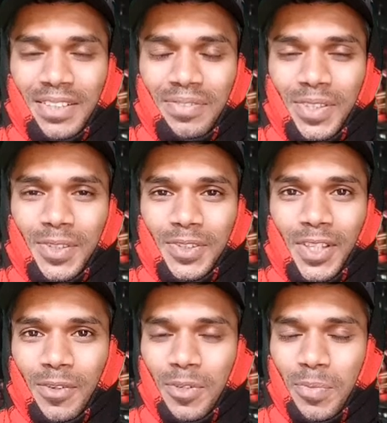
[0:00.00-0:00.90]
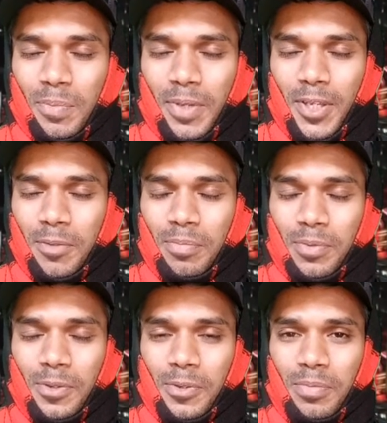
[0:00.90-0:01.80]
In future will be very
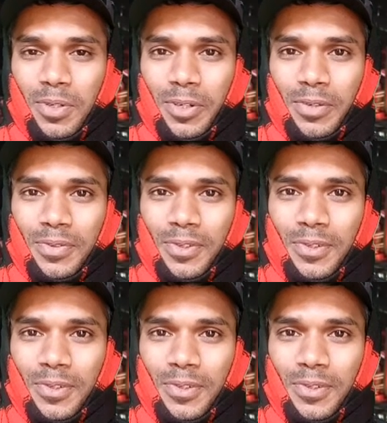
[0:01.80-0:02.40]
more beautiful.